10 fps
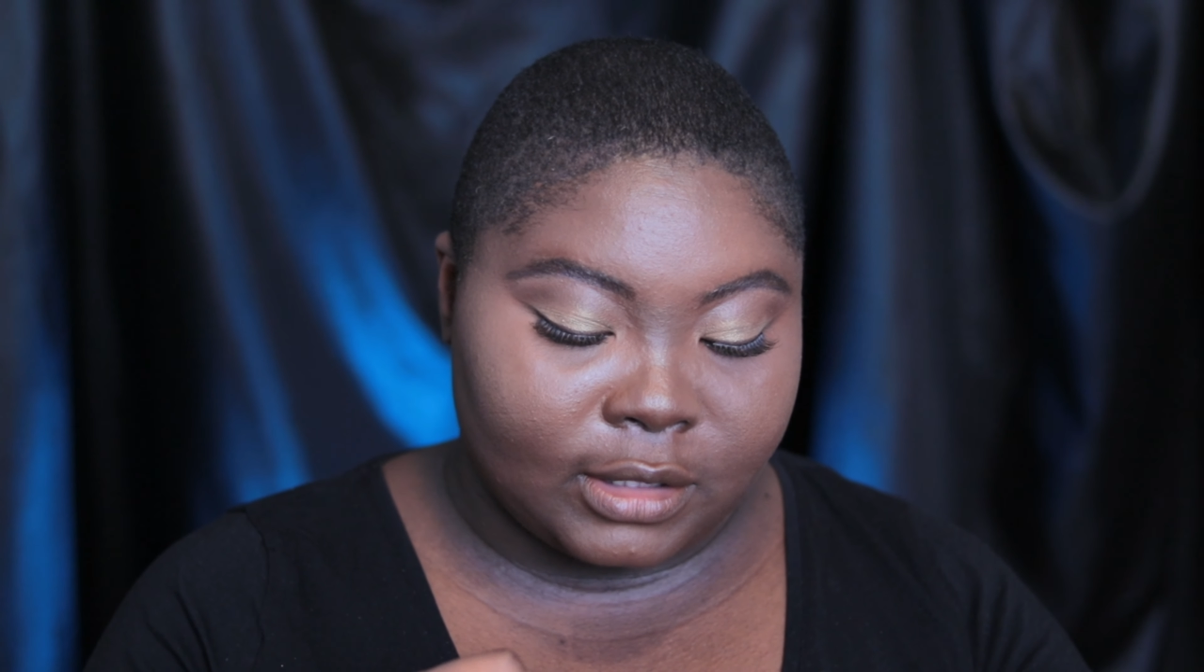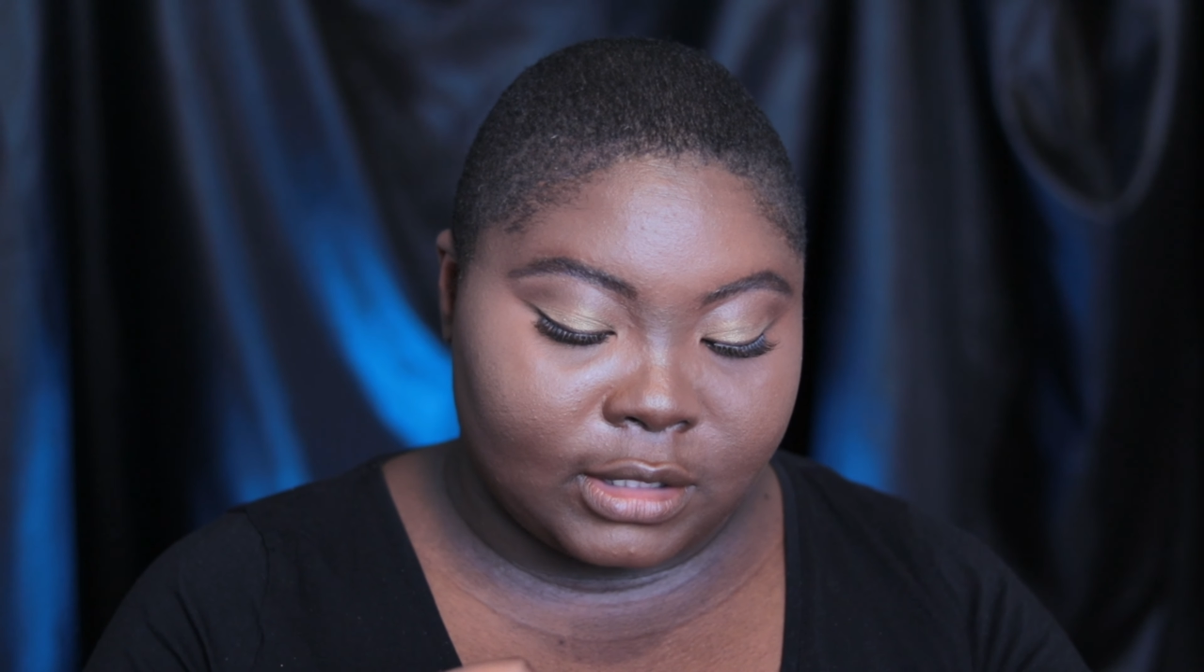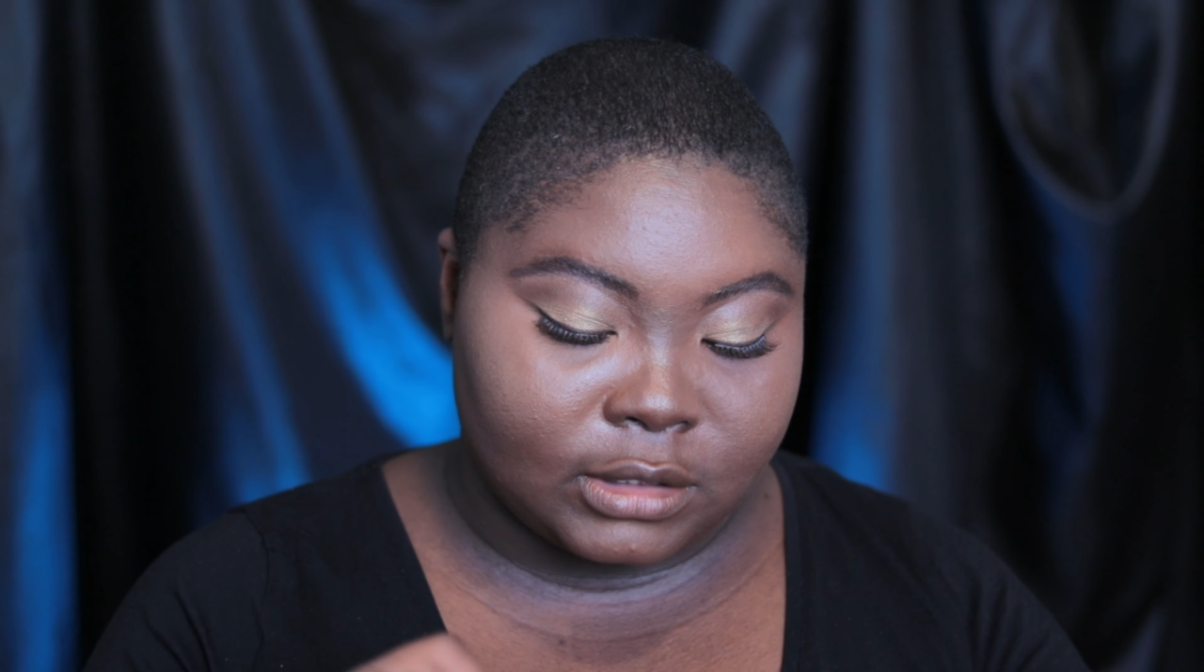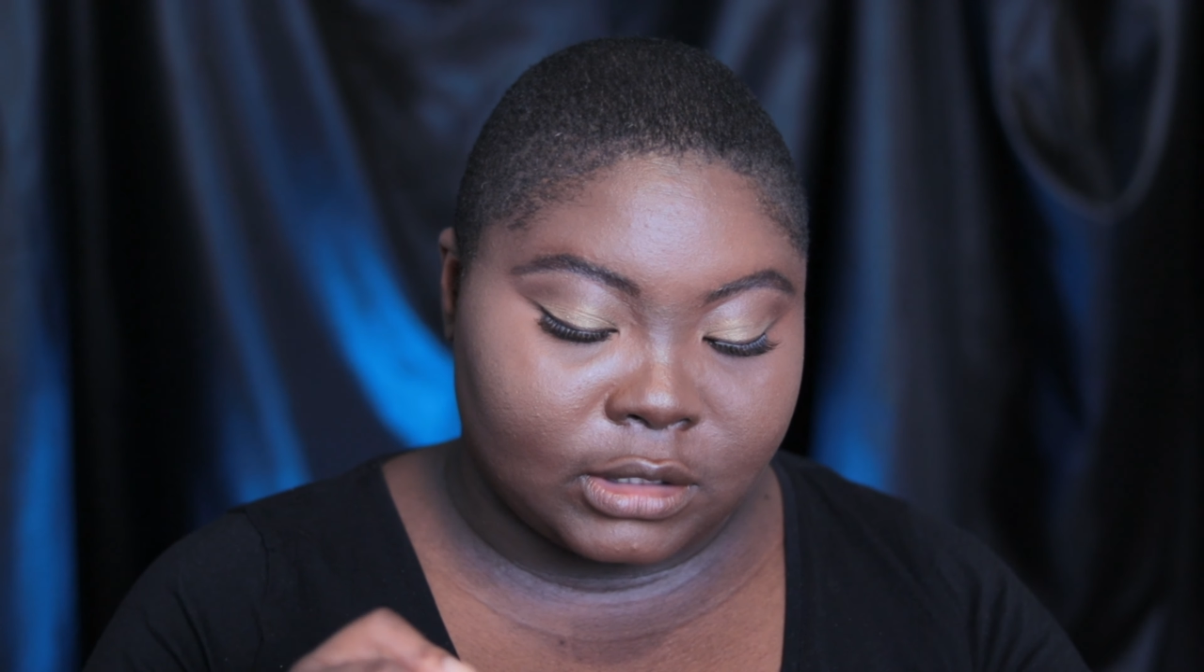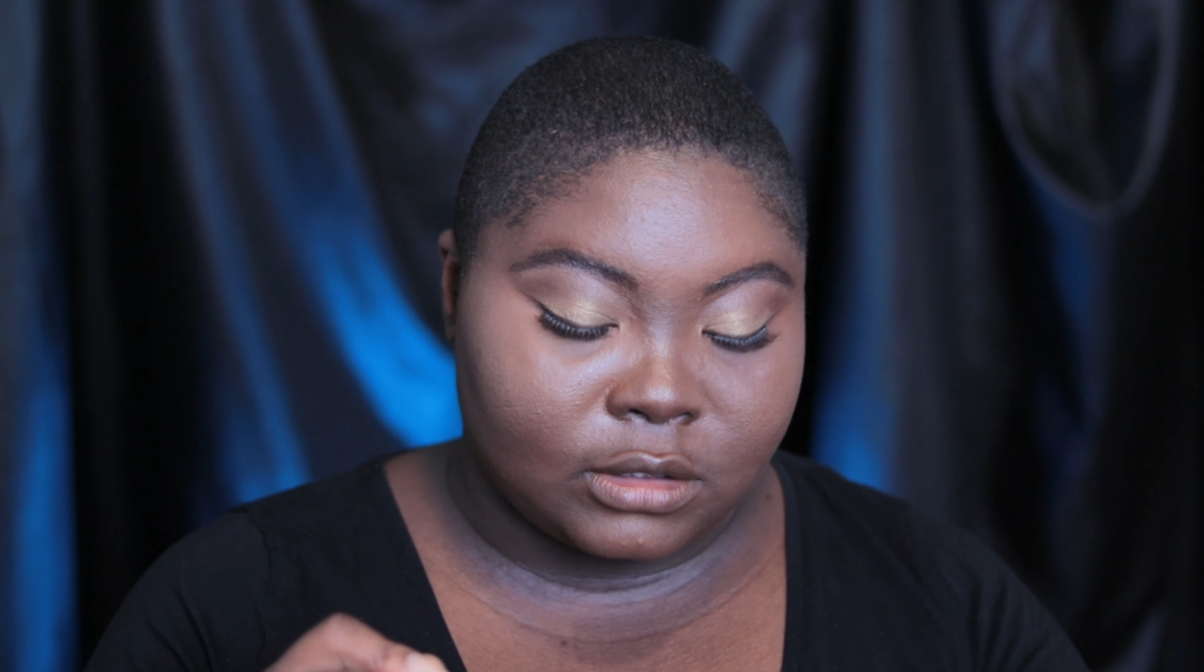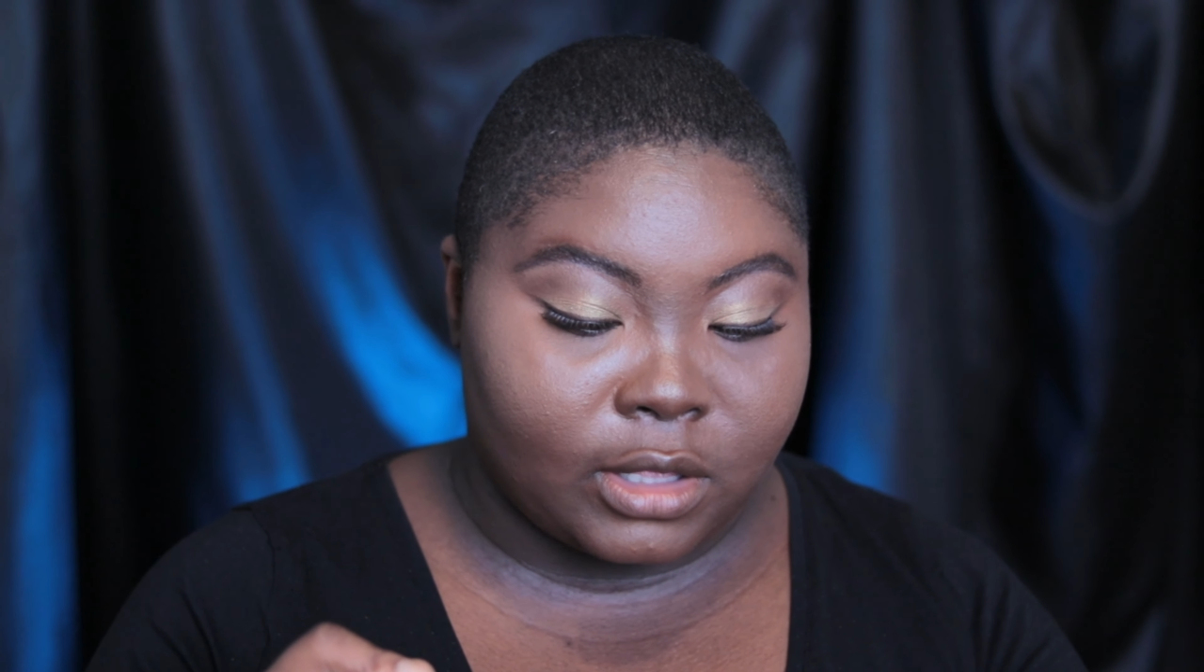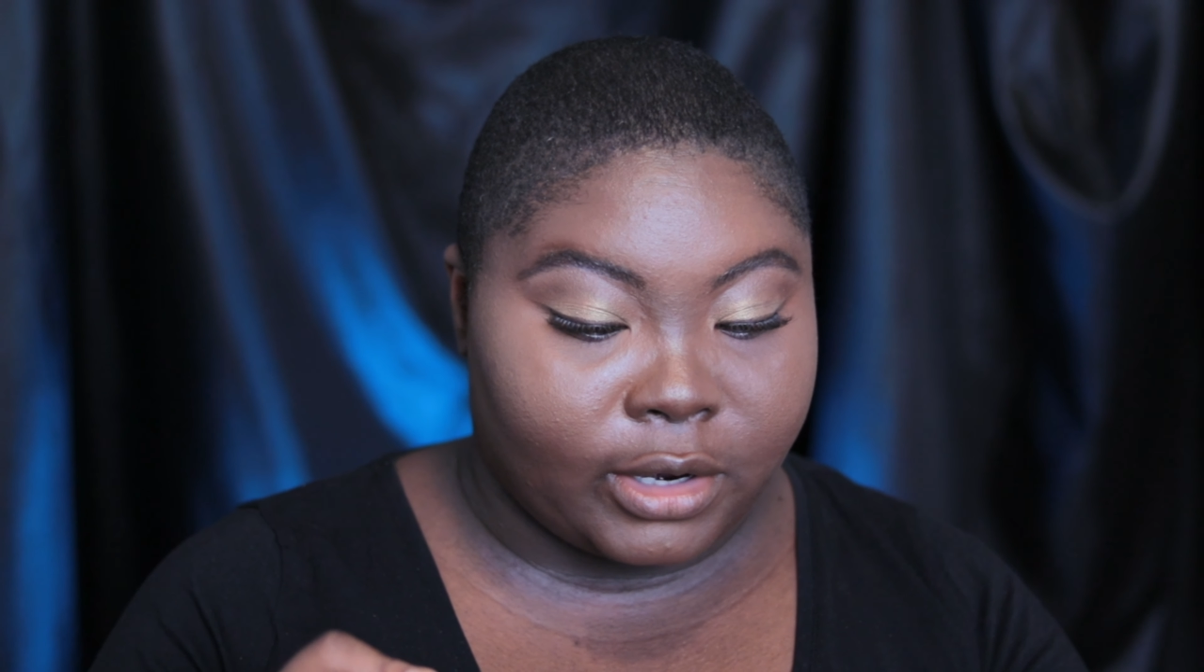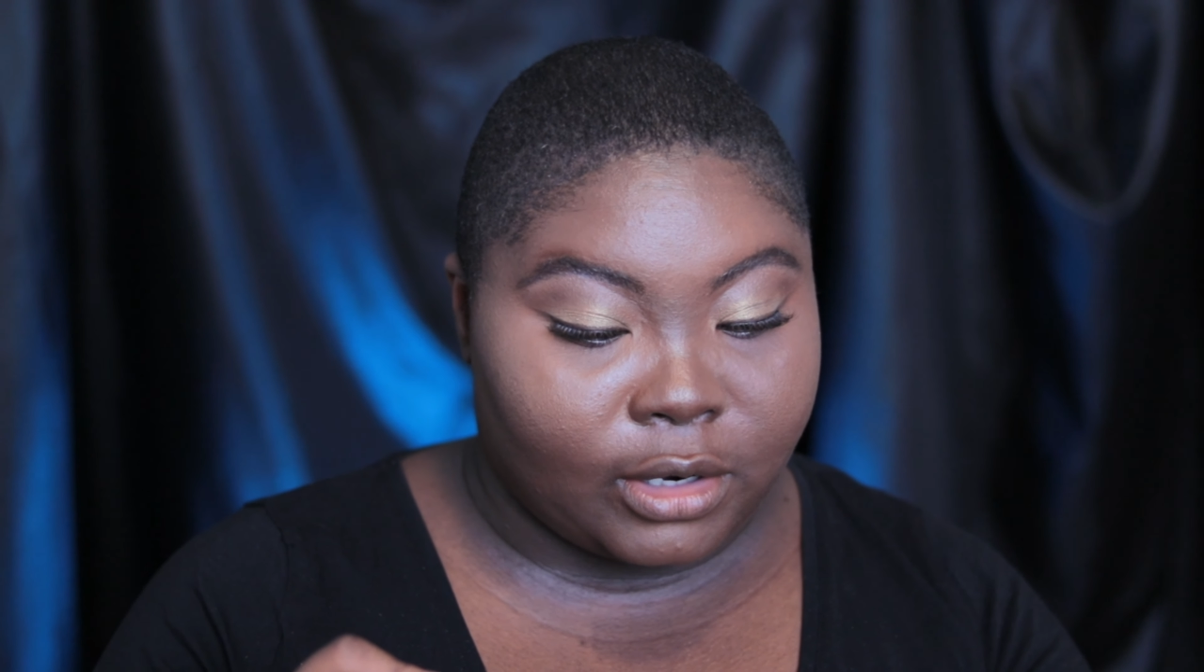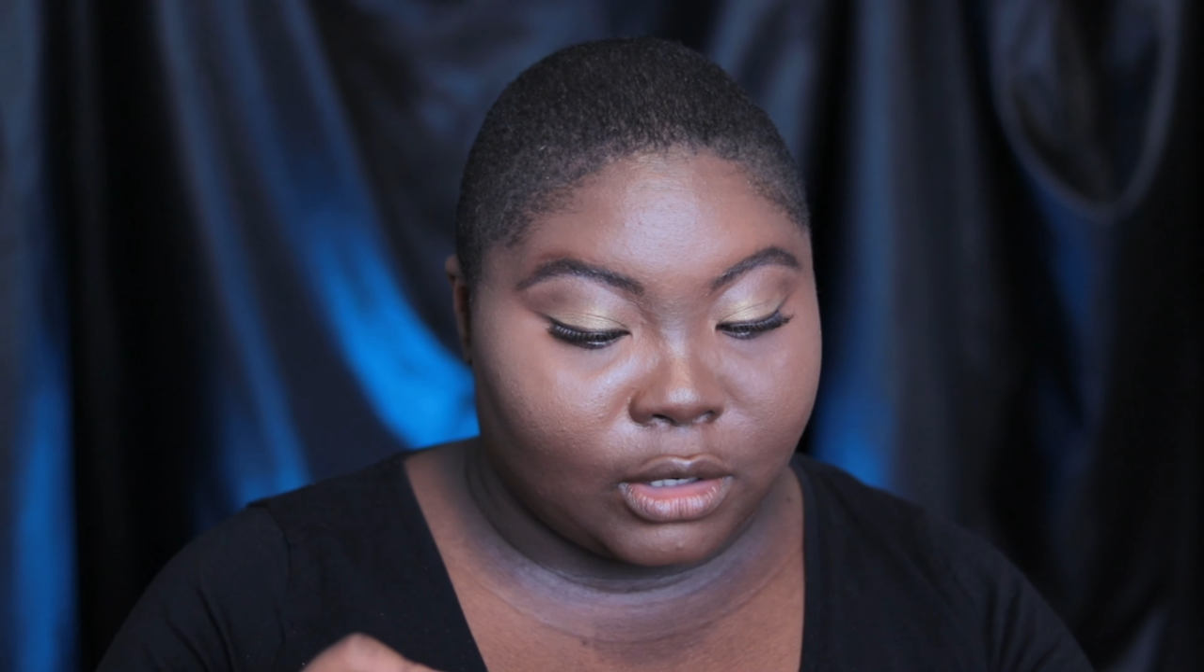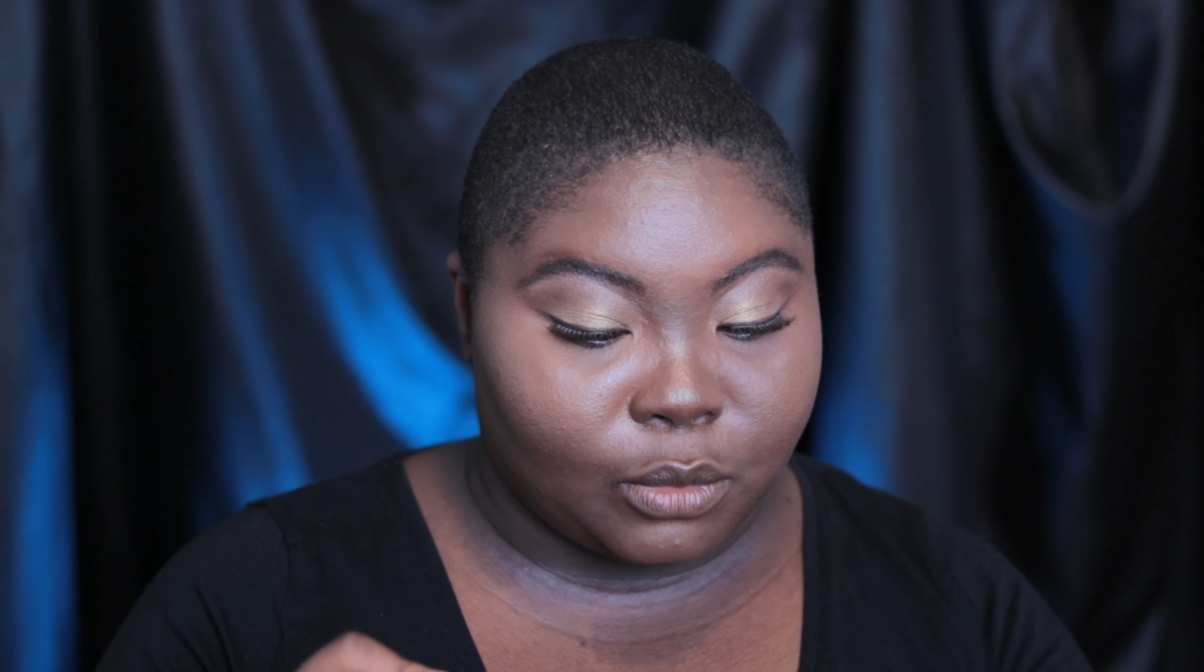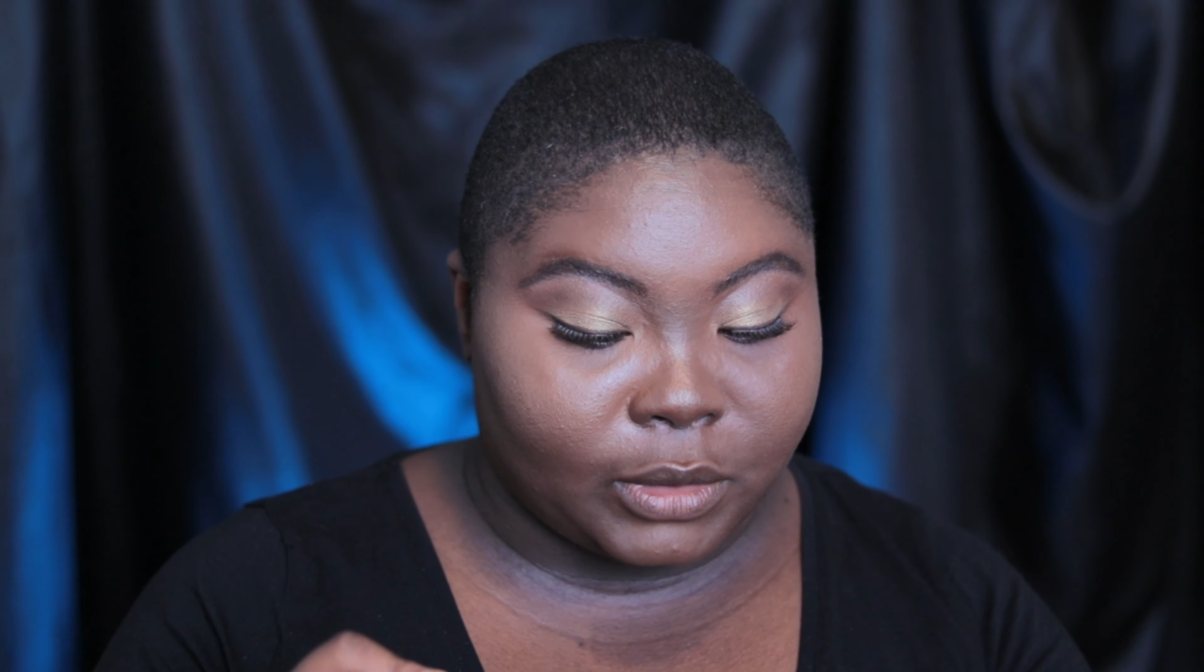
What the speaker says: and this is their,